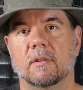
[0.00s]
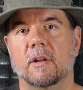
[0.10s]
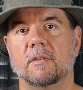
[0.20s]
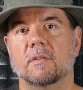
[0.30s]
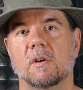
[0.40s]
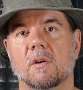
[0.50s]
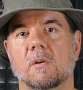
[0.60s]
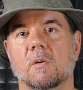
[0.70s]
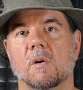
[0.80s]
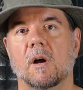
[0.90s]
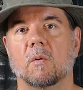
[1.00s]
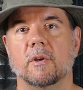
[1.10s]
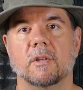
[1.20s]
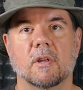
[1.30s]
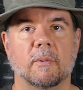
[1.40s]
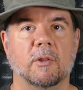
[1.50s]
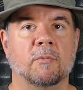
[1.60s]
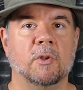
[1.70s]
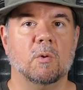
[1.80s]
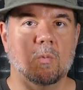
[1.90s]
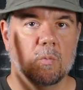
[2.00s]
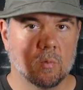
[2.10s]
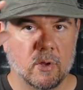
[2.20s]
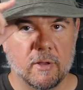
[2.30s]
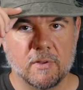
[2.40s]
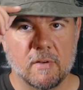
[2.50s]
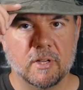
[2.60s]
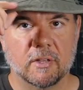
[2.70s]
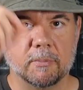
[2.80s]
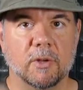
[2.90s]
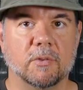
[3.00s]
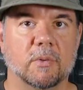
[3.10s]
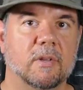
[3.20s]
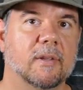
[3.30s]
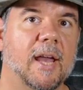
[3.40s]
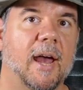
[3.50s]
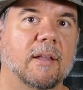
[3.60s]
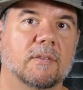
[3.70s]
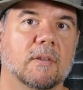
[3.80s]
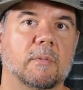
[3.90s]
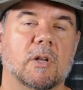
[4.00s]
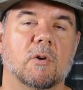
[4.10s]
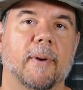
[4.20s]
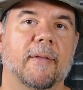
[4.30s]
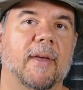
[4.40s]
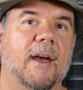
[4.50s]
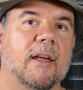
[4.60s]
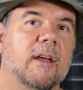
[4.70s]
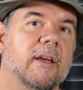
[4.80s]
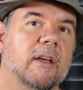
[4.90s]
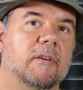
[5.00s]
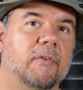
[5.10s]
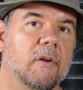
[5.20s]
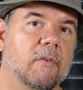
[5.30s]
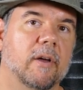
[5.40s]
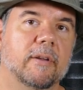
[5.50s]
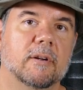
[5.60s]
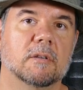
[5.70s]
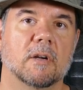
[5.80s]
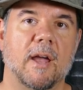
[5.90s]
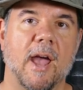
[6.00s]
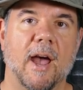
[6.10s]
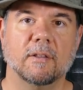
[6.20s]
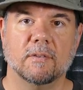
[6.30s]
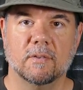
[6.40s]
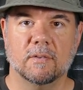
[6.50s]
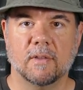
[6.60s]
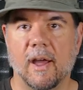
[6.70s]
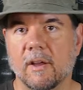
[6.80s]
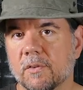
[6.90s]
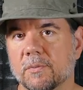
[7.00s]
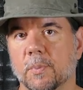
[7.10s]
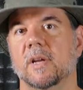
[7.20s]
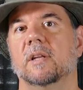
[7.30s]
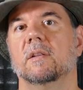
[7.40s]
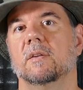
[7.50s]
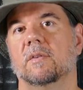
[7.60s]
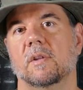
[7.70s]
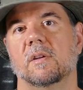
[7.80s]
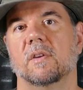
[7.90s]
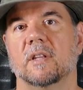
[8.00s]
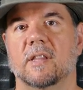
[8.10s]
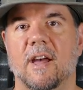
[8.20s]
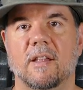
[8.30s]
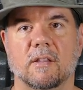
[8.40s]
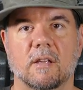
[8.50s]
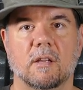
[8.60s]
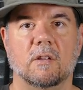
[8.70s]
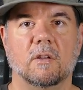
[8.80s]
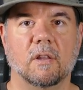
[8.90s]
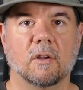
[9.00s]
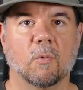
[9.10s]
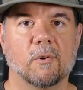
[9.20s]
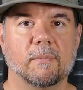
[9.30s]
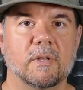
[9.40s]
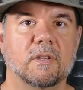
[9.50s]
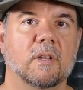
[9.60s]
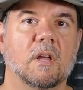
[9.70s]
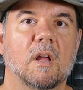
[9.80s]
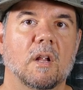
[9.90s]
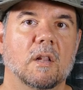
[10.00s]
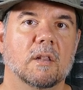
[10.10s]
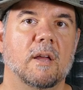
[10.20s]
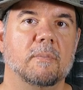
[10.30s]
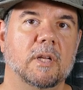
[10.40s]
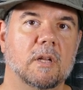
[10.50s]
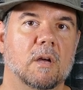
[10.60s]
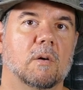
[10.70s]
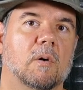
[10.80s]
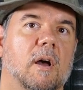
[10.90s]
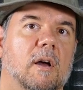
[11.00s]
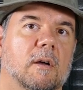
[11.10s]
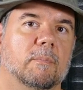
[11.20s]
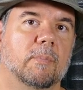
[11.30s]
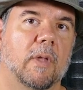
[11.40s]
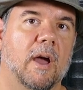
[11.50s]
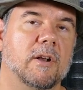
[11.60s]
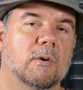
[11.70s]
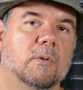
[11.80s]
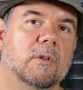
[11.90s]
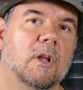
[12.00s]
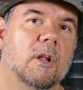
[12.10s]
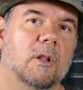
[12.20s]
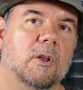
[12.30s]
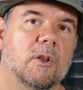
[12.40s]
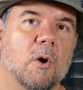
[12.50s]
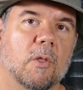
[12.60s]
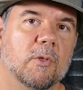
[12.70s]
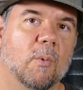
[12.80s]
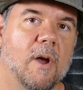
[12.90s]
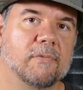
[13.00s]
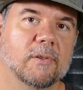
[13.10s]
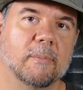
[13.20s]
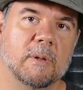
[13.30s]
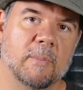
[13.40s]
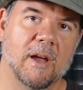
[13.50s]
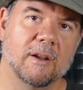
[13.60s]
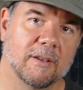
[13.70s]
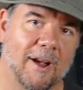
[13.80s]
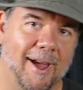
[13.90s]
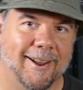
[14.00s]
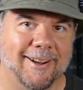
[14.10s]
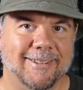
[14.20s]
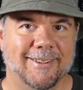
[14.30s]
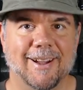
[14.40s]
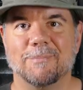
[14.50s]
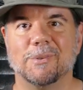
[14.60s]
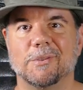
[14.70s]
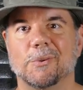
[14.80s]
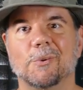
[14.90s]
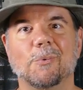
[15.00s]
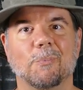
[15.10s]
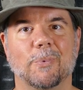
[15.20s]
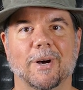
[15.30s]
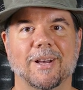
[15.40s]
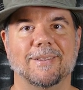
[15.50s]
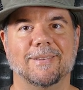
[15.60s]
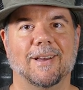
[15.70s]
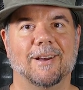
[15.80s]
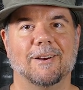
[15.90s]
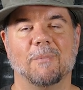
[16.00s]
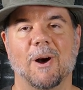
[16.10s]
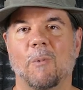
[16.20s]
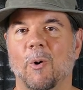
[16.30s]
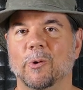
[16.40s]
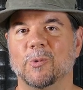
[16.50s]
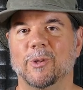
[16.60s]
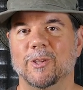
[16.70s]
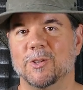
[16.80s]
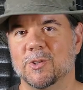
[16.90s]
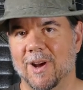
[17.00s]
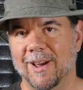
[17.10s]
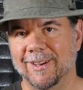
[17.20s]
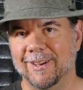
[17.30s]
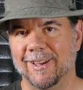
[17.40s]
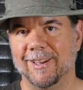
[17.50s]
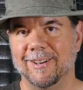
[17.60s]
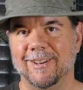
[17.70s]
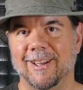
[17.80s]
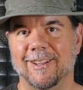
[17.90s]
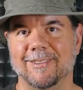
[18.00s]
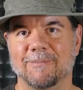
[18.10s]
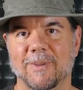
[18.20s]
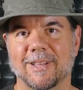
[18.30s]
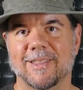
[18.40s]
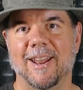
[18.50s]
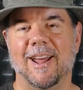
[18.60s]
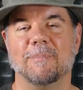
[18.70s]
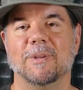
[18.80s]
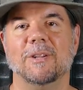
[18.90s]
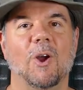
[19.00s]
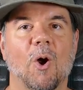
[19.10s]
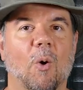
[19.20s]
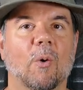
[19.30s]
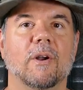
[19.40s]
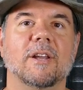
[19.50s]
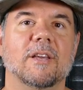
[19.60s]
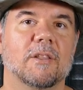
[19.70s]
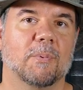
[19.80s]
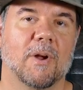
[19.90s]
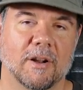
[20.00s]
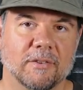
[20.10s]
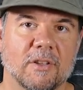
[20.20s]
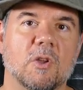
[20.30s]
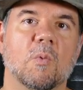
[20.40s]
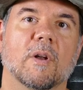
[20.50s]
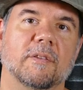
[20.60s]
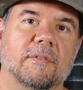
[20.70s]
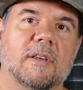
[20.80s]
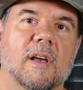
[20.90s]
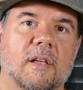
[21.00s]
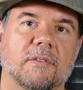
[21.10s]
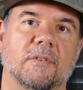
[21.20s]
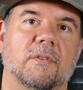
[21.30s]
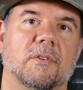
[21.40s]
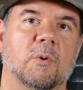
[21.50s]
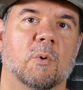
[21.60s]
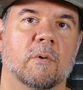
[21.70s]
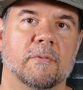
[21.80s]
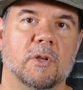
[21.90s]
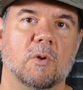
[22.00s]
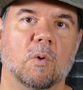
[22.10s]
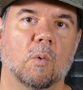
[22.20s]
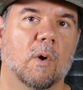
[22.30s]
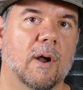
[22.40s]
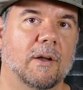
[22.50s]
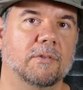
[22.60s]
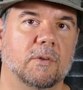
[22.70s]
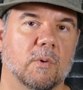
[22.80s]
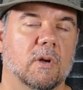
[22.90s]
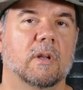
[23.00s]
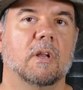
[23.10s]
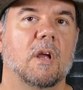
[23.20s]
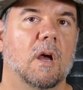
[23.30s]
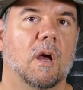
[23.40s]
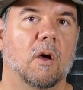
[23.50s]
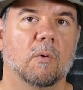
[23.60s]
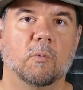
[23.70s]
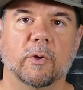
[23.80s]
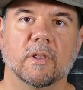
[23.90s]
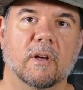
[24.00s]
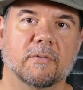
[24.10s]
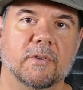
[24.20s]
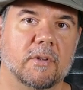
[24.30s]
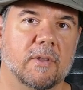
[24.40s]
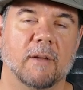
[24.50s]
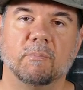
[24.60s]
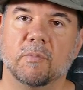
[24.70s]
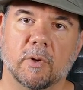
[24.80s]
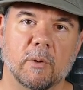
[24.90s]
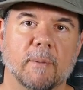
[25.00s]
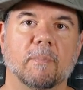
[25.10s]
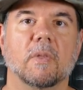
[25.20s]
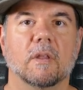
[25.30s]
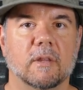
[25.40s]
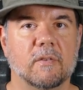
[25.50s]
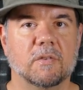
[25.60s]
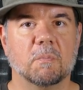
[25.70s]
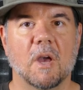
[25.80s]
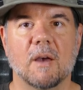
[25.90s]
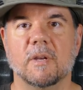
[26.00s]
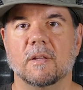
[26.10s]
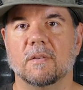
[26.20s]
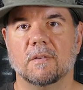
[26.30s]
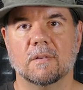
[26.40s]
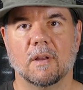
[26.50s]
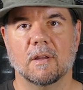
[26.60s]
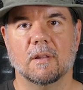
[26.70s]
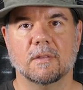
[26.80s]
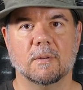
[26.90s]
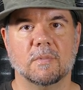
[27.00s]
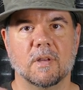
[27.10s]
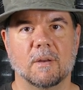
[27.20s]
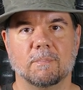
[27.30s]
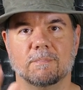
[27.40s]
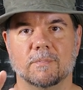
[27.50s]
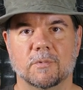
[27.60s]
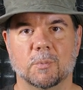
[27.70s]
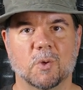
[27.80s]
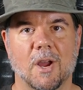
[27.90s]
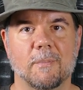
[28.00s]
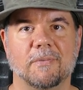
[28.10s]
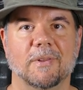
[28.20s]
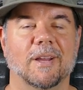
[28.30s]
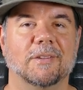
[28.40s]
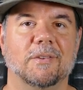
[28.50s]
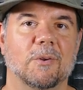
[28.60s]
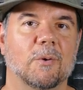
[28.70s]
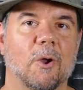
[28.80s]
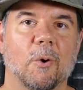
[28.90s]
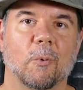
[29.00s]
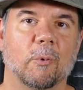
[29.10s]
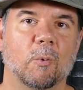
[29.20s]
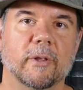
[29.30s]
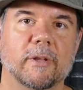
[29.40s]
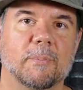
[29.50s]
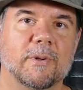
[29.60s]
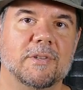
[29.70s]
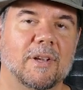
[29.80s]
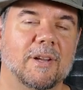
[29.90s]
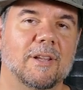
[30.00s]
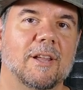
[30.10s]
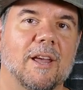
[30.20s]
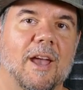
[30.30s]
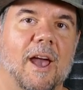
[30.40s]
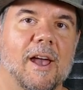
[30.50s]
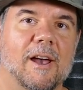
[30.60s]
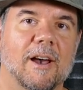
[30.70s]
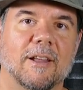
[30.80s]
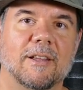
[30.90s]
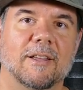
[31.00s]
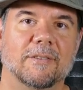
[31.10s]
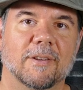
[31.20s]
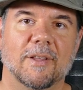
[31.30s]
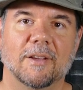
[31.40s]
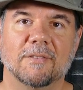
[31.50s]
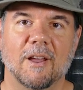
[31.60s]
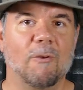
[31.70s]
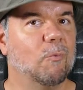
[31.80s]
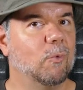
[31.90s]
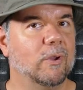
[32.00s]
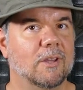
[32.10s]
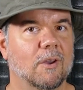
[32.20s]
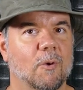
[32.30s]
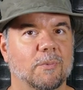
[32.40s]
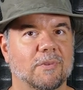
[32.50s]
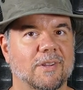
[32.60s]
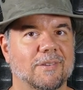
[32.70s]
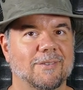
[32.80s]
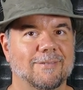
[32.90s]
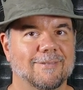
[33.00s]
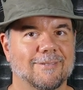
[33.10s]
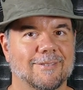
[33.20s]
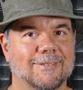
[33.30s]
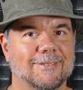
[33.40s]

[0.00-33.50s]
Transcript: Let us know uh, what you thought about the review. If you have any experience with Tillys hats, let me know about that. If you have other hat styles, brands, things like that that you think are worth mentioning, let me know. Um, I don't... know that the wife will let me buy another hat anytime soon, but um, I'm always willing to try and, and make that happen. Or any other products that you want to see us do a review or a how-to on, uh, we'd love to do that. So anyway, leave us some comments, uh, thumbs up, subscribe if you like to. We really appreciate it. And until next time, we hope to see you soon.